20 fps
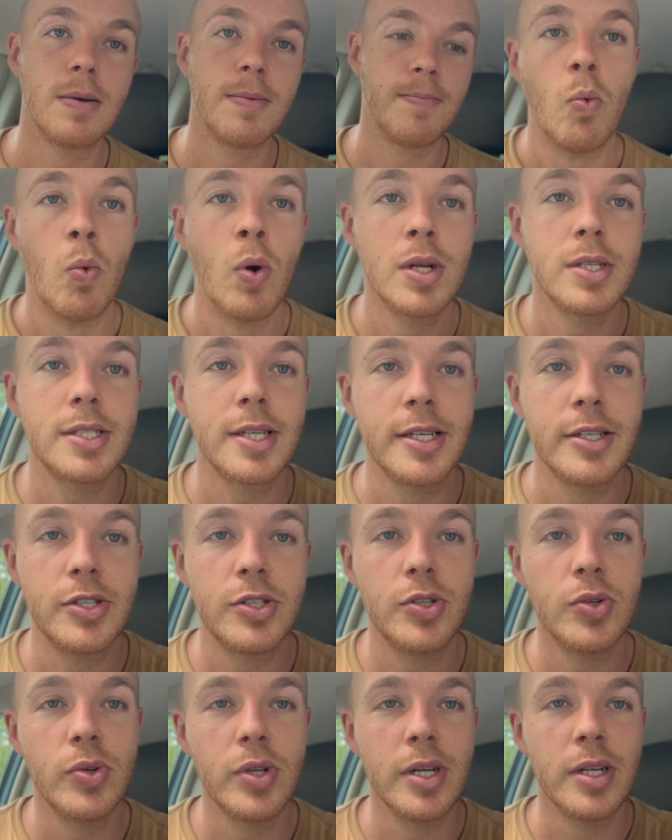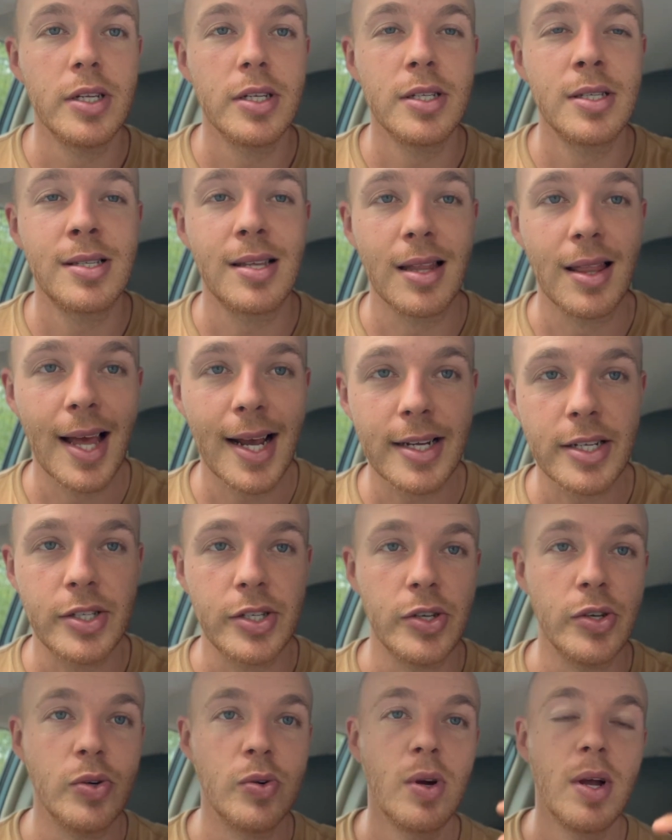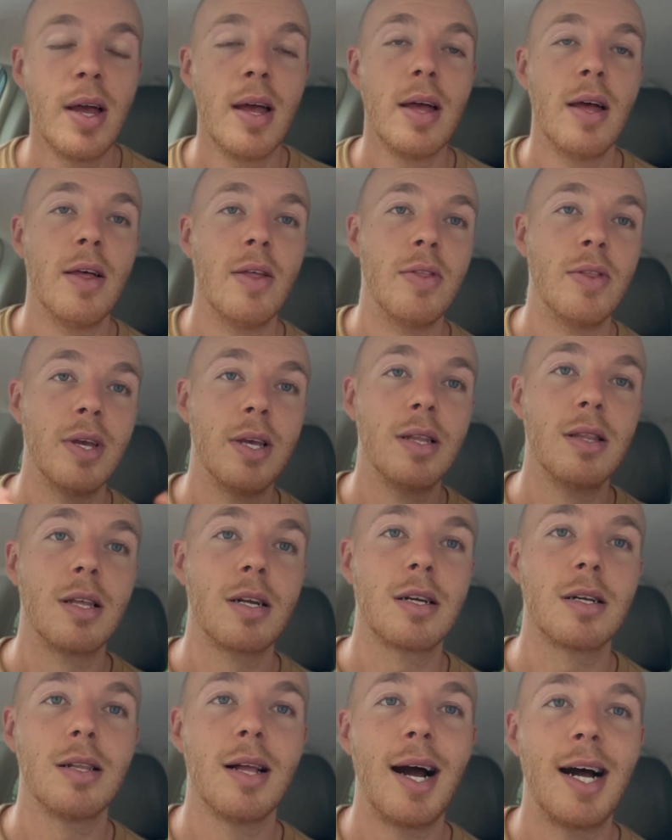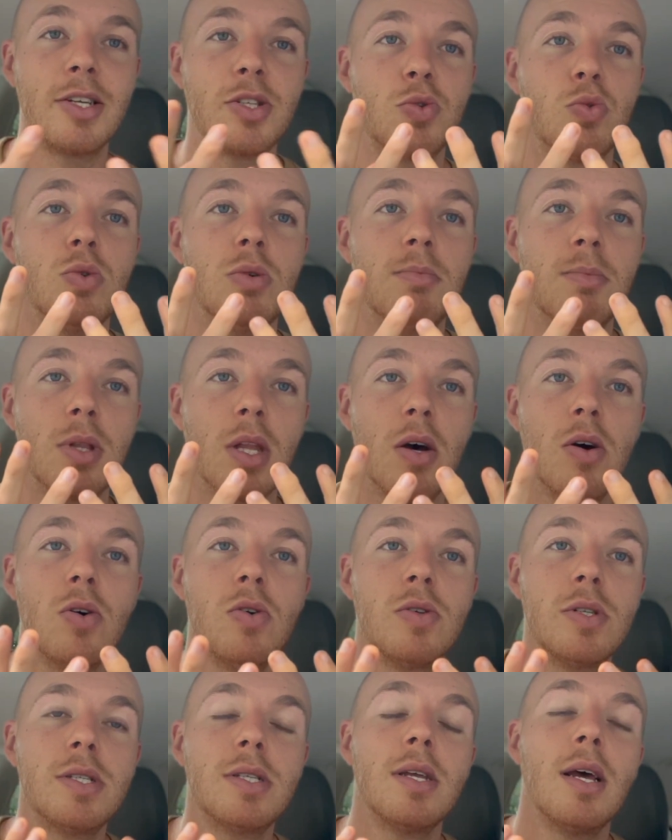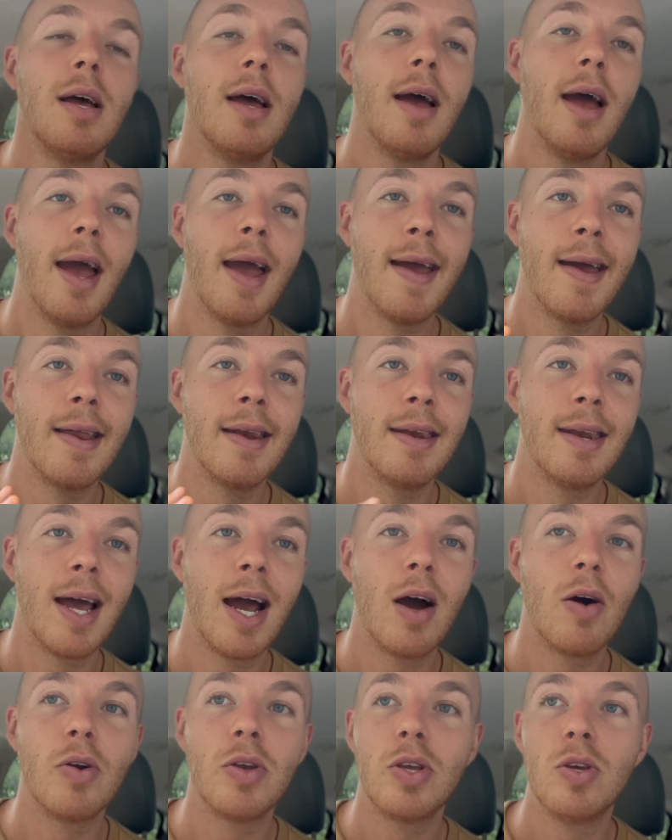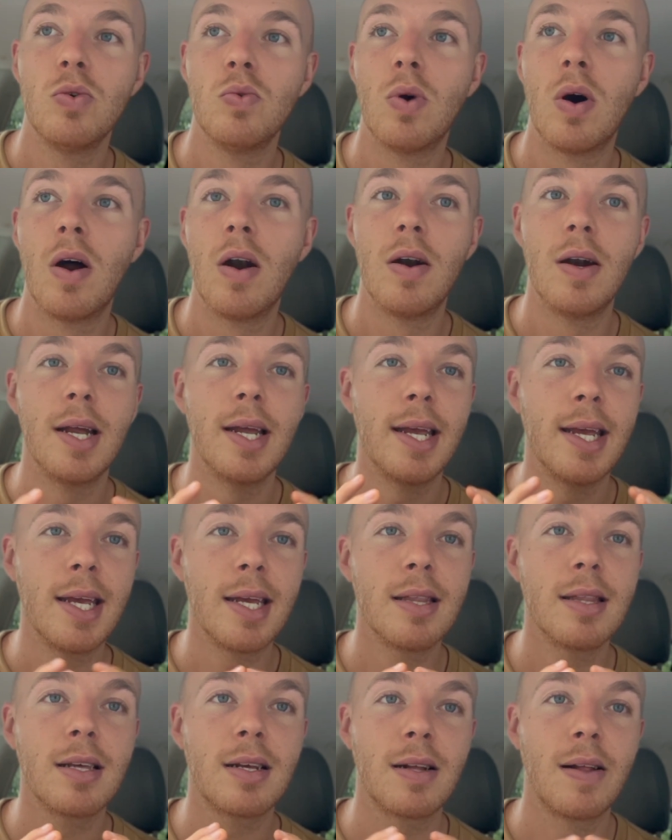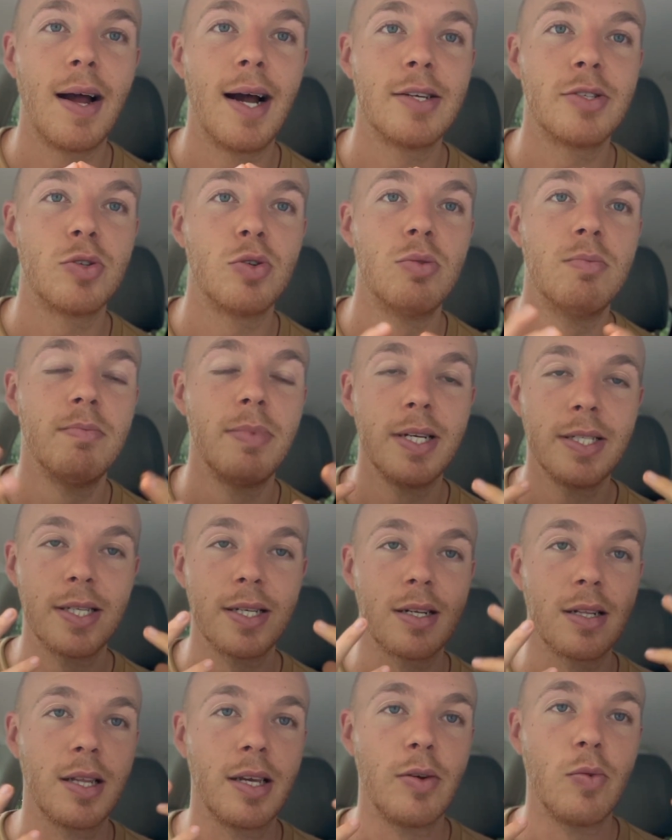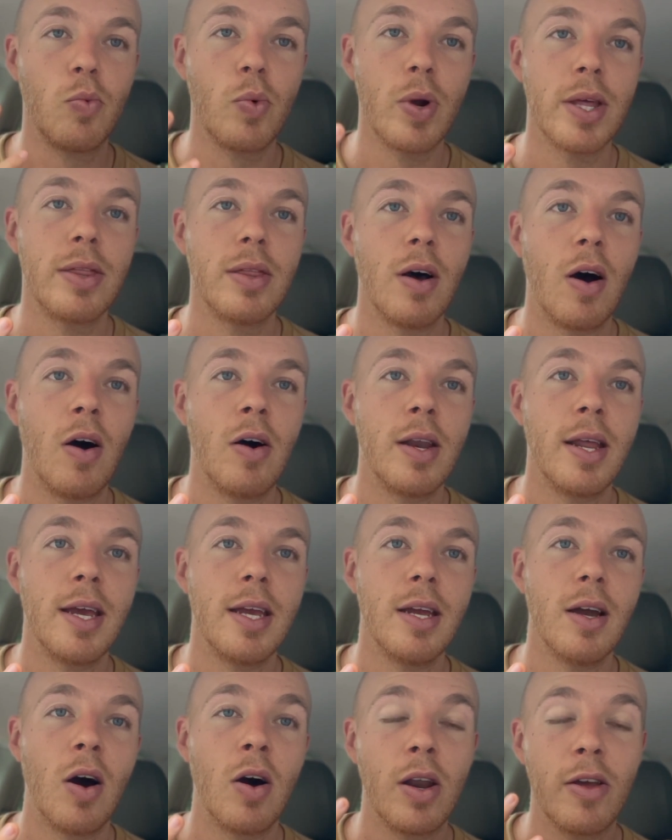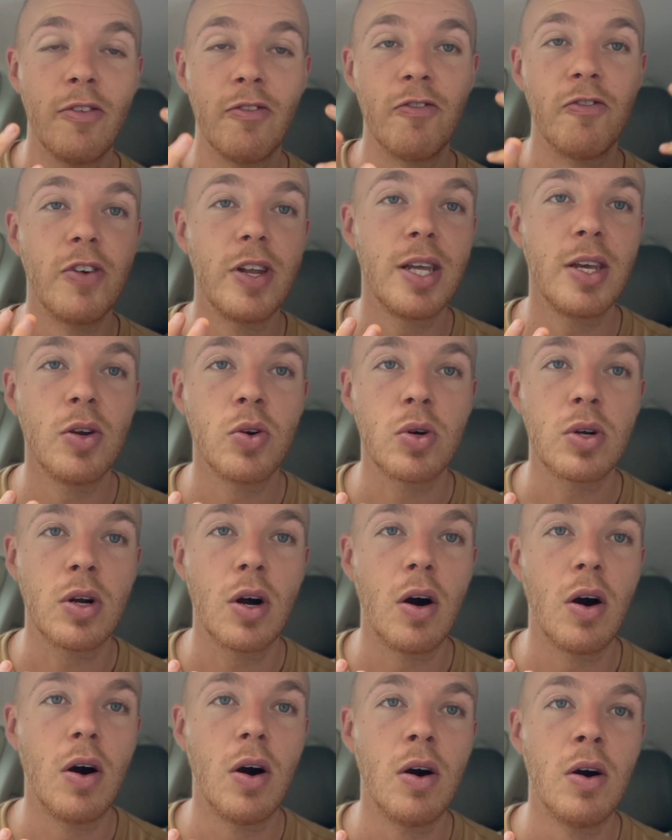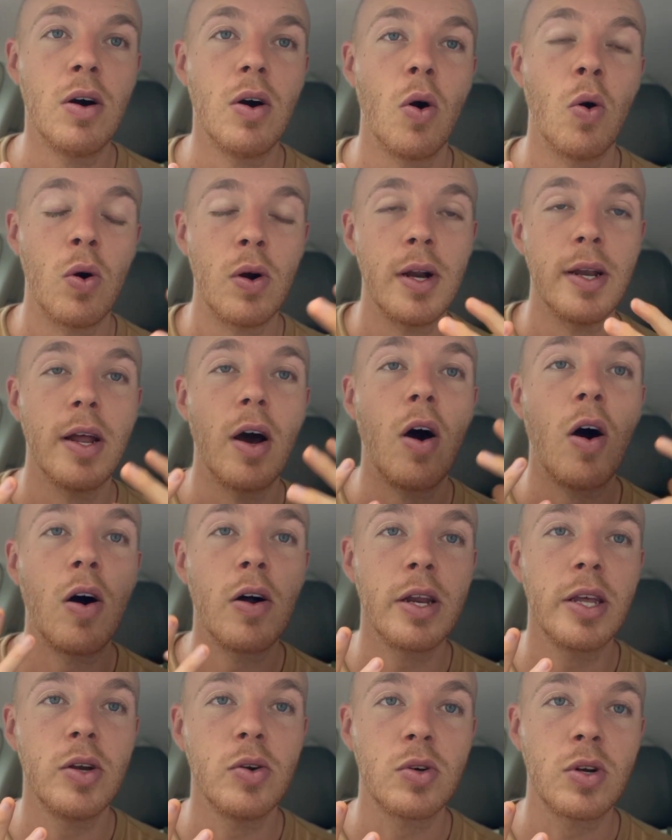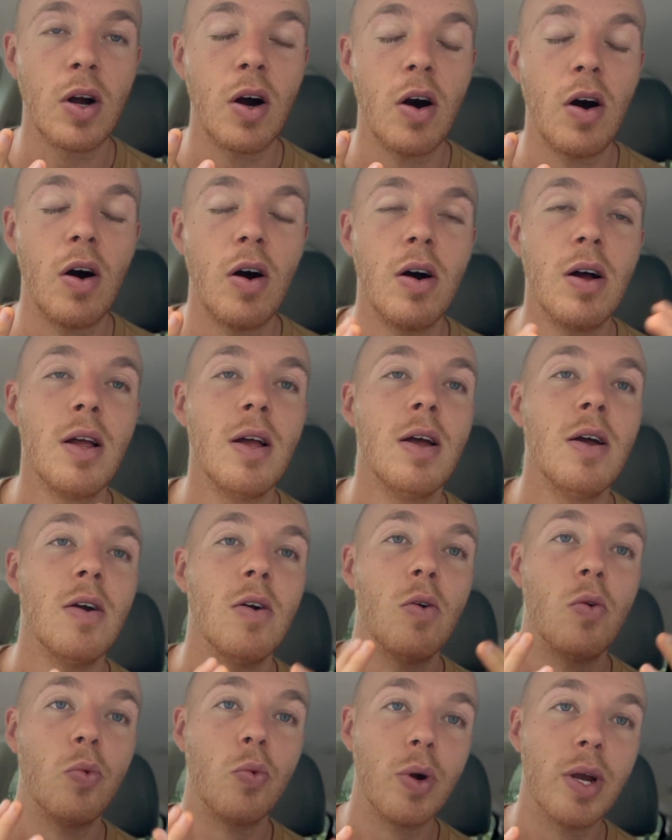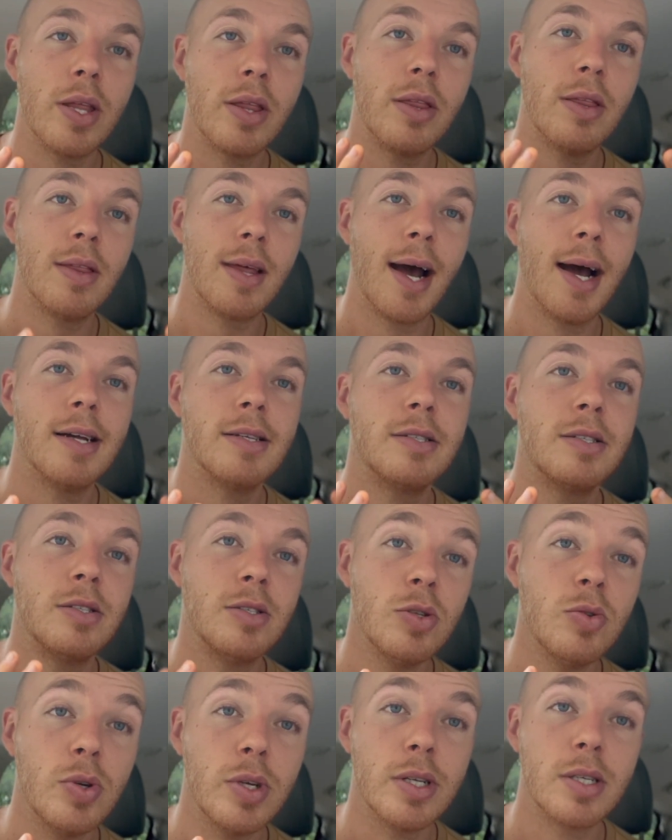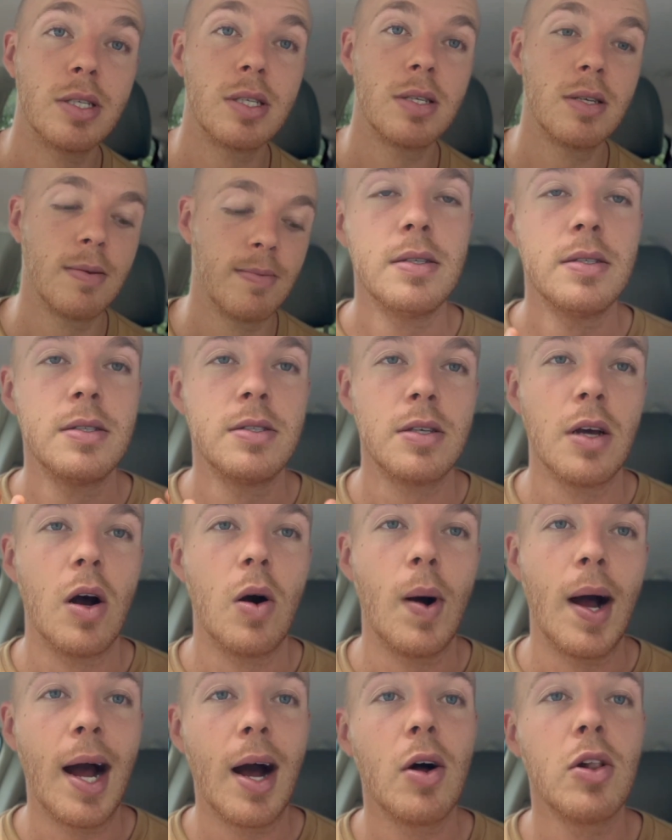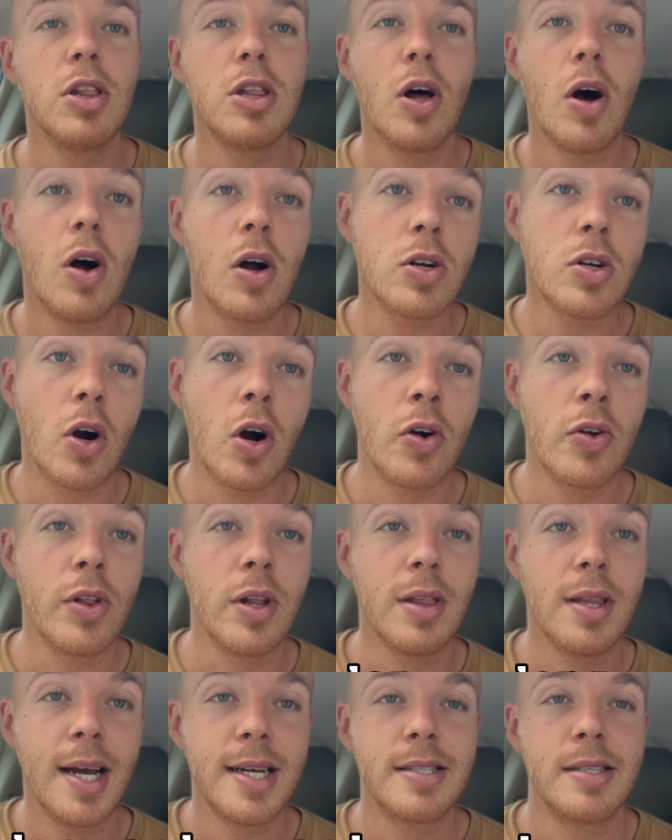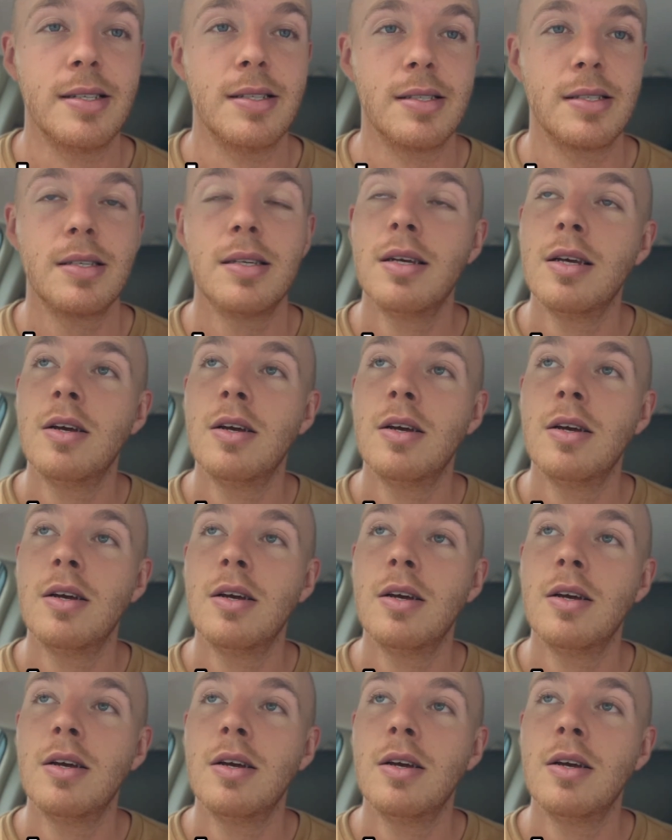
Once a student selects you, then the classroom loads, and now you are in the classroom basically on a video call or an audio call with that student. So how long are the lessons?